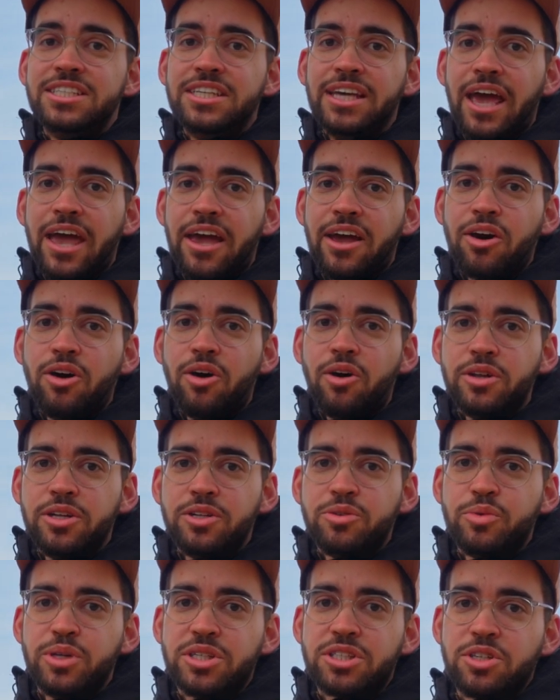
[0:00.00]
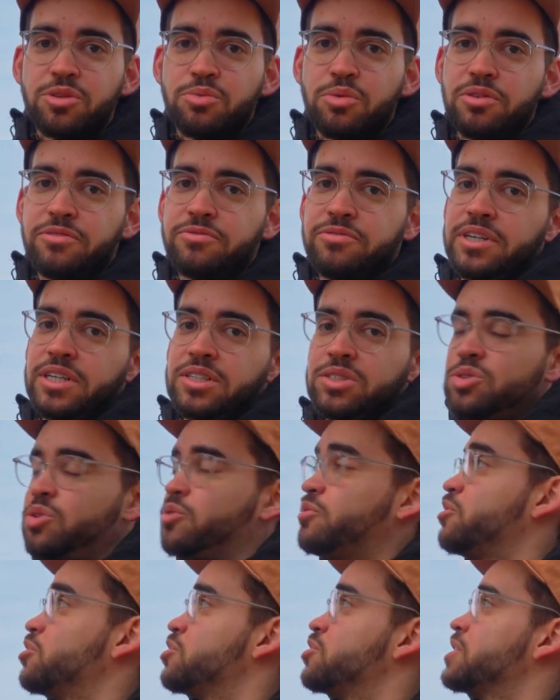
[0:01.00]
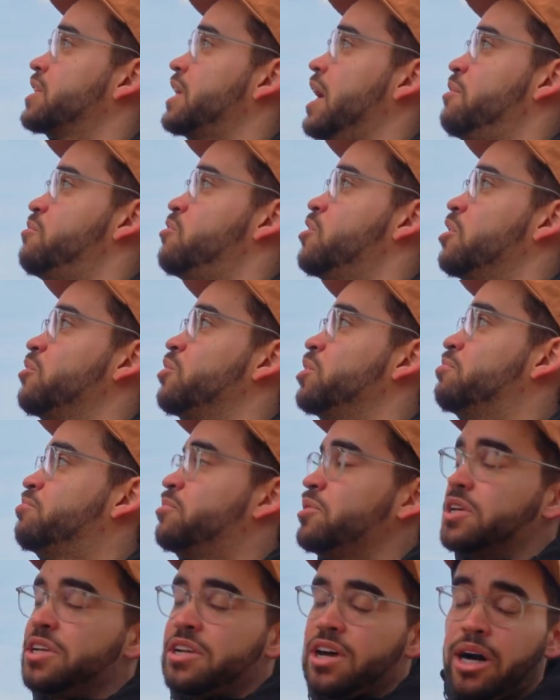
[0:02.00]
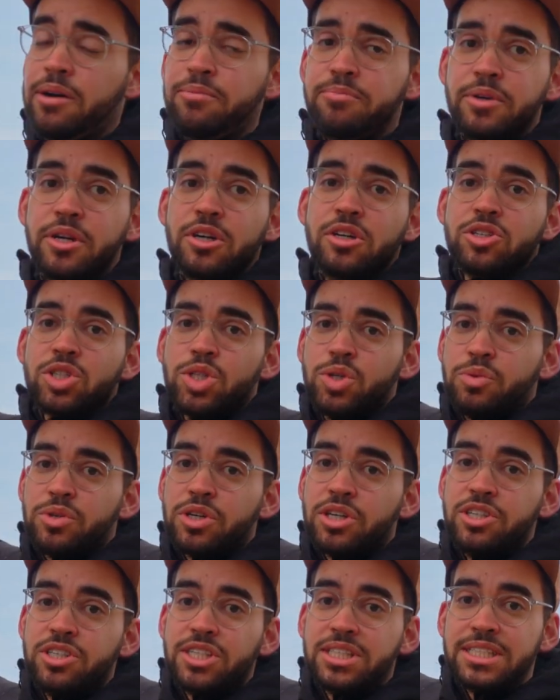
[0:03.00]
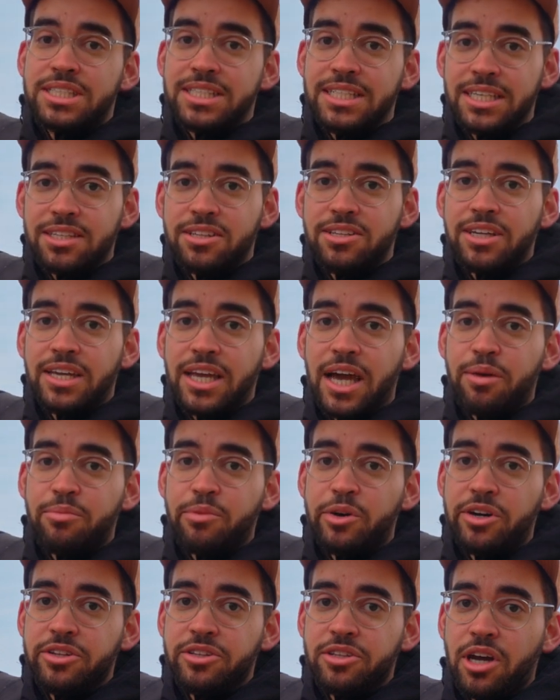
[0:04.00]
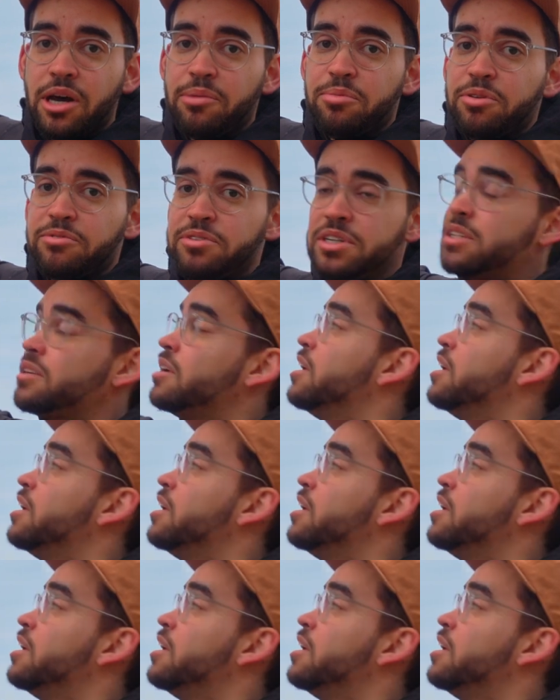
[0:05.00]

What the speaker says: the angle in which it will face. So for the camera, we put it up. So we're gonna sit the camera on top of it.